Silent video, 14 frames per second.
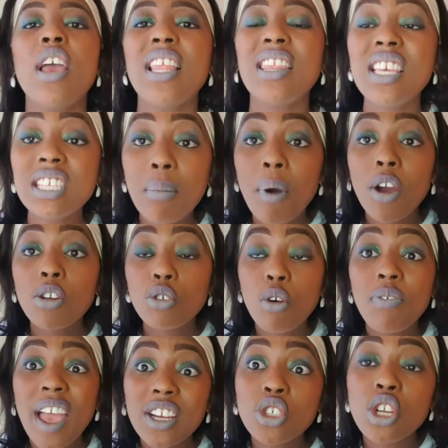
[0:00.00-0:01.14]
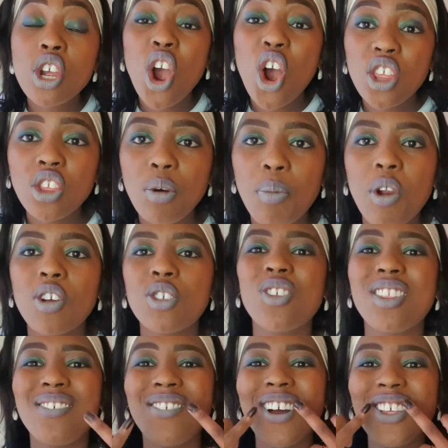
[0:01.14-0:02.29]
These are marked off actually on the block. So
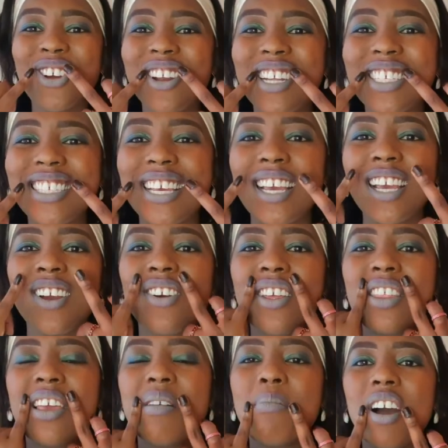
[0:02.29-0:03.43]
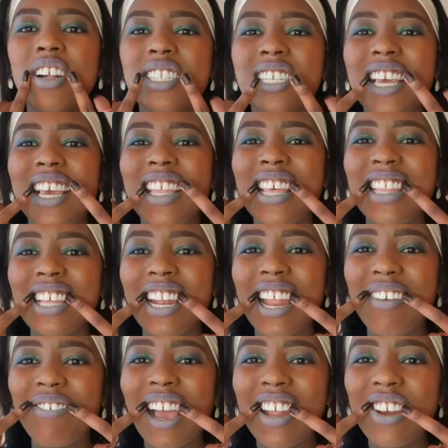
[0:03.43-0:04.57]
the mouth corners, when they're marked, then the
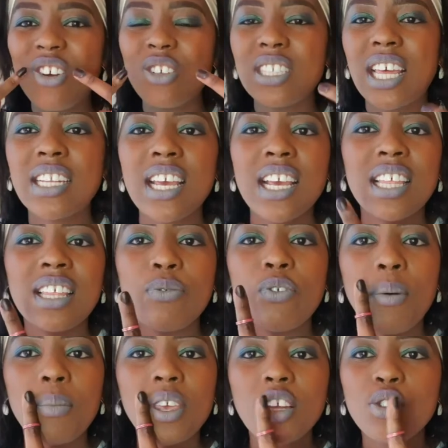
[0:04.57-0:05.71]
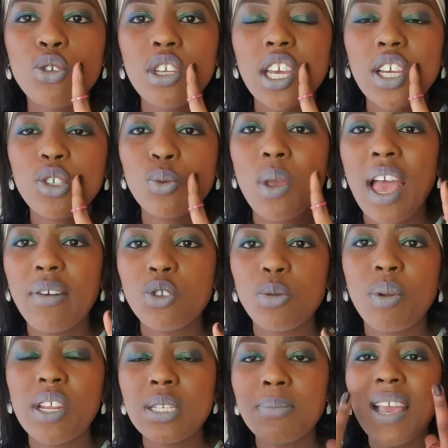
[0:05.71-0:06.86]
lab guy knows that from here to here is where I have to
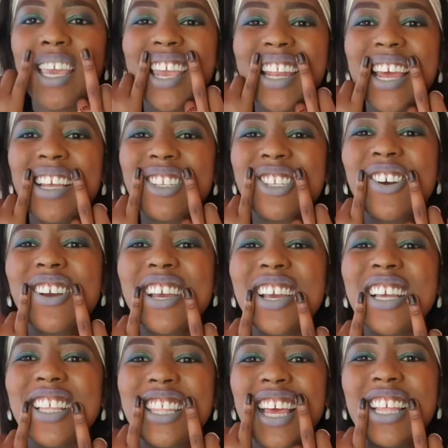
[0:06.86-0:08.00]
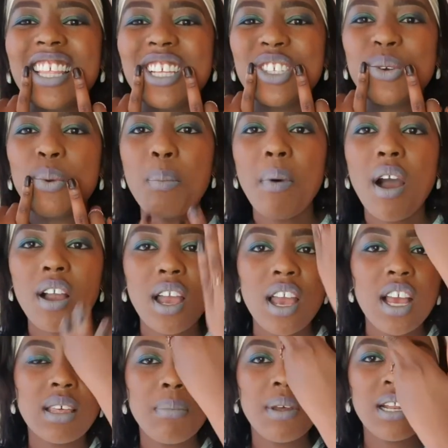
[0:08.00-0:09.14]
place my canine. So that's where we mark.
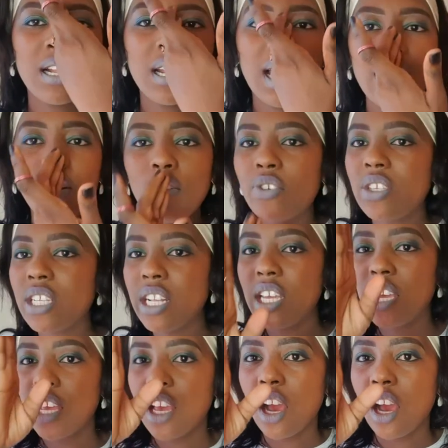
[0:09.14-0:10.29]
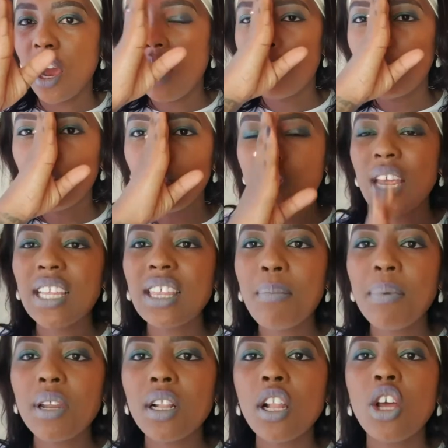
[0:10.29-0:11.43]
The middle line, obviously, you take the
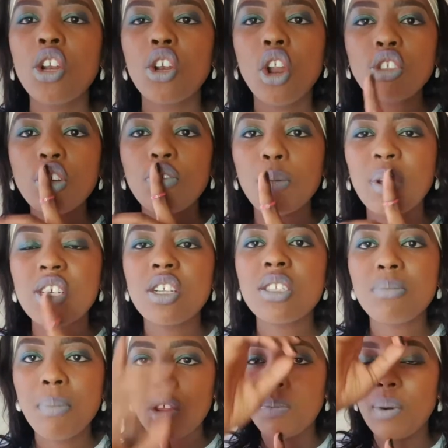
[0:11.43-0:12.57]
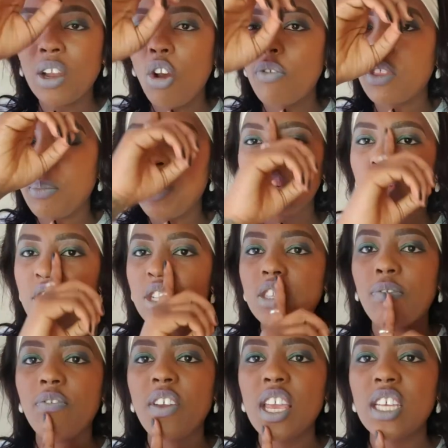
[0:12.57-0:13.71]
middle, not of the patient's mouth, but of the patient's
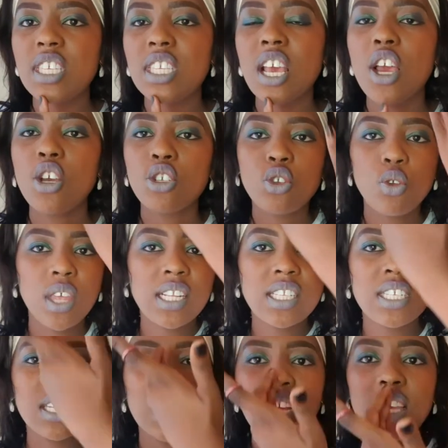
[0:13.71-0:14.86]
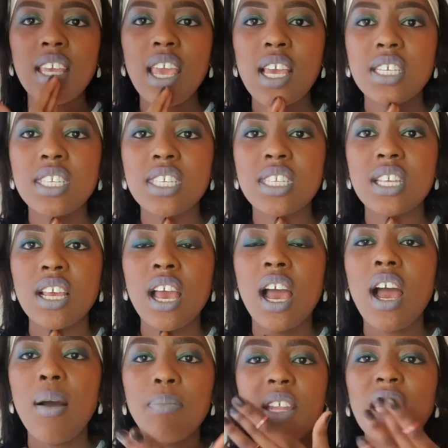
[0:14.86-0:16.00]
face, so that, yes,
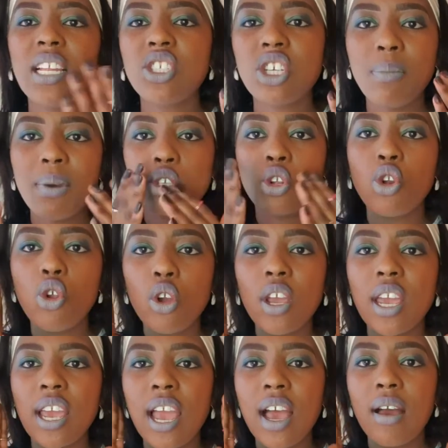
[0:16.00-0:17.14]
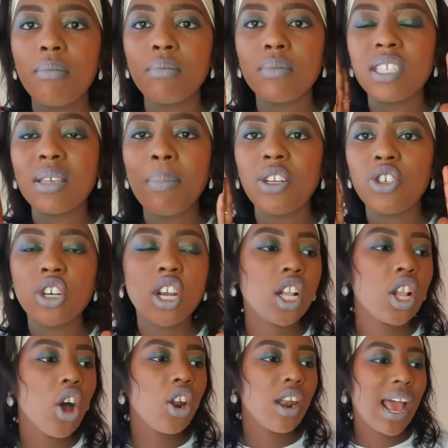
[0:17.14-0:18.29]
the denture must look
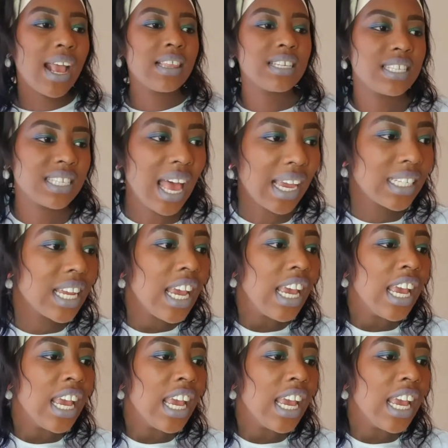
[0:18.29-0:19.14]
symmetrical on either side.